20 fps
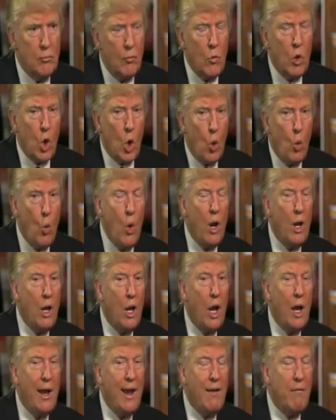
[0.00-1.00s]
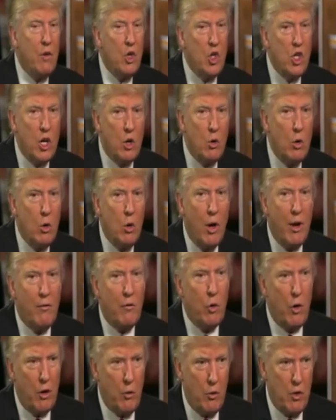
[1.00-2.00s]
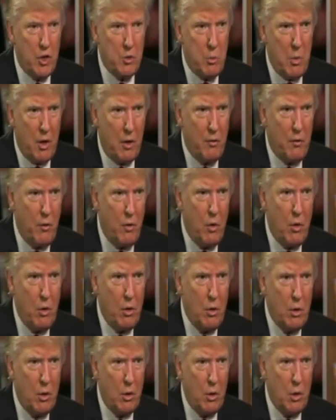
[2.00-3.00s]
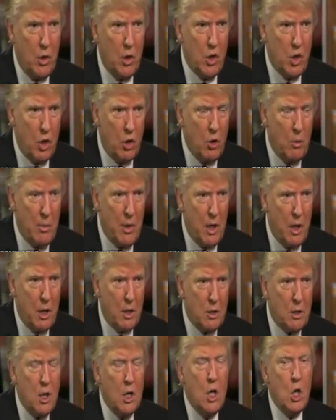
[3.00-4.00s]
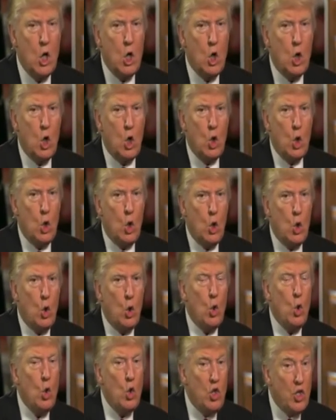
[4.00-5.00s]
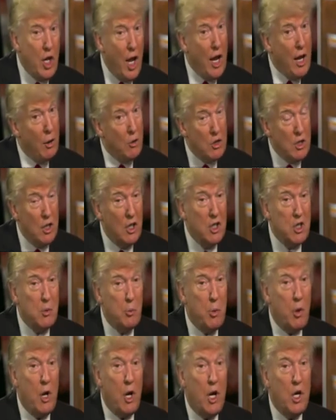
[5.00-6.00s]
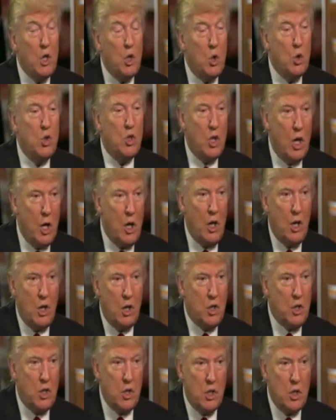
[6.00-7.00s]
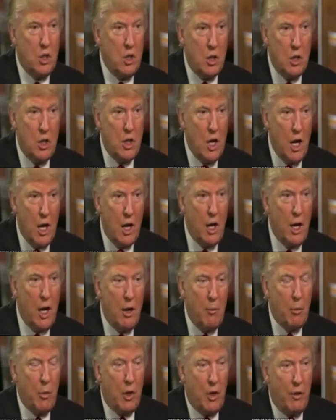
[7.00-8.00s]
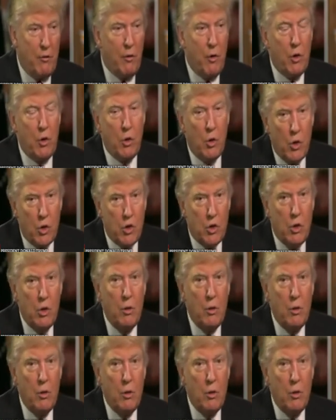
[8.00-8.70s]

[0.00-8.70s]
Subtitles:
Well, I have a general who I have great respect for, General Mattis, who said, I was a little surprised, who said he's not a believer in torture.